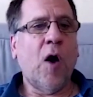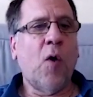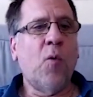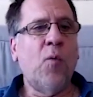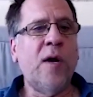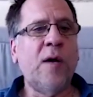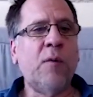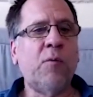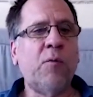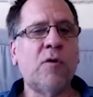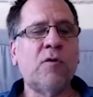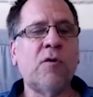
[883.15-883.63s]

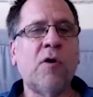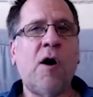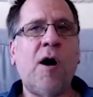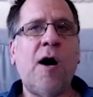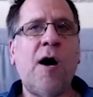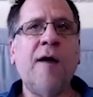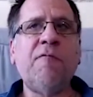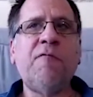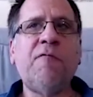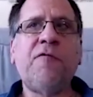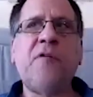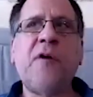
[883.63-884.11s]
we will
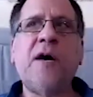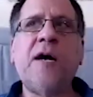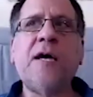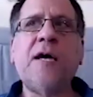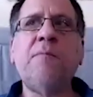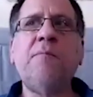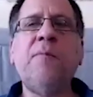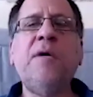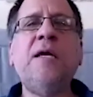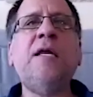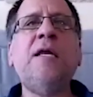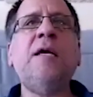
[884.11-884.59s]
not
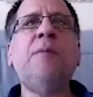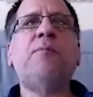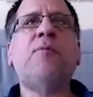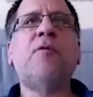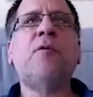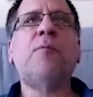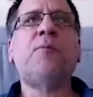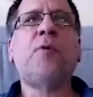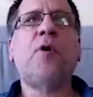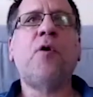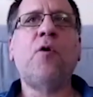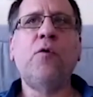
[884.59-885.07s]
find many
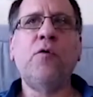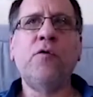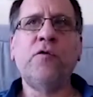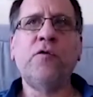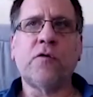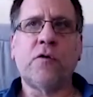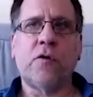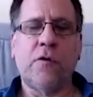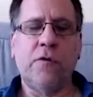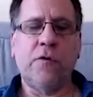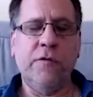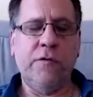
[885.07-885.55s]

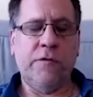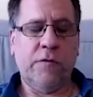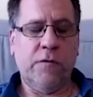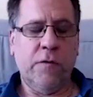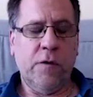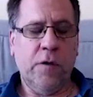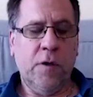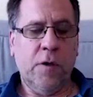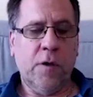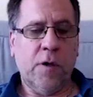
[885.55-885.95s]
proposals